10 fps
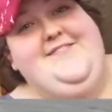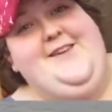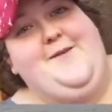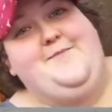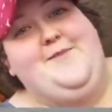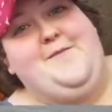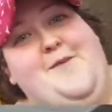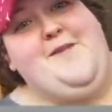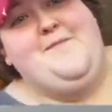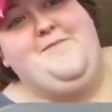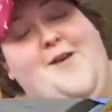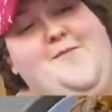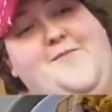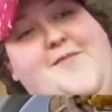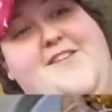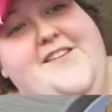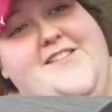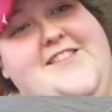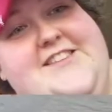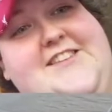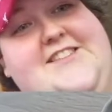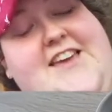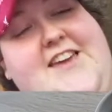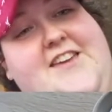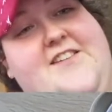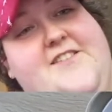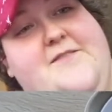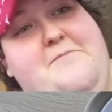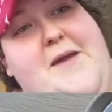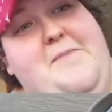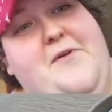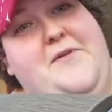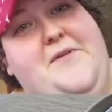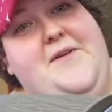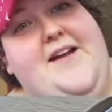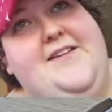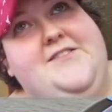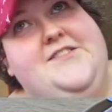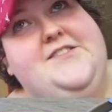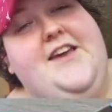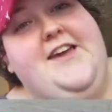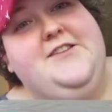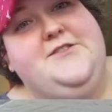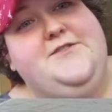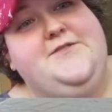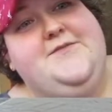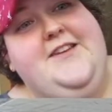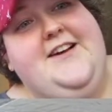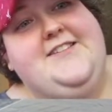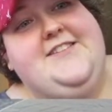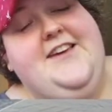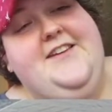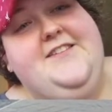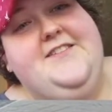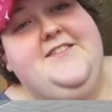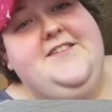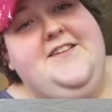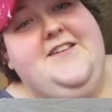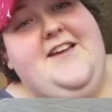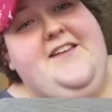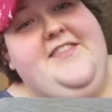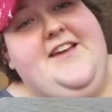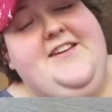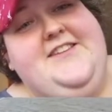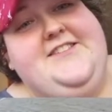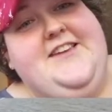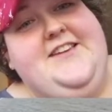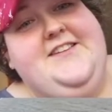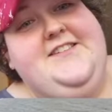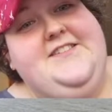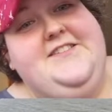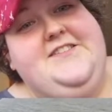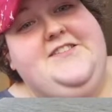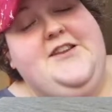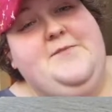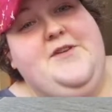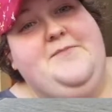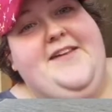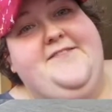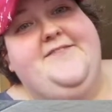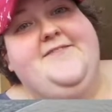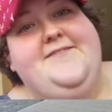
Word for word: yum, yum, yum, yum. This is a maple and hazel latte, and that is a cinnamon bun.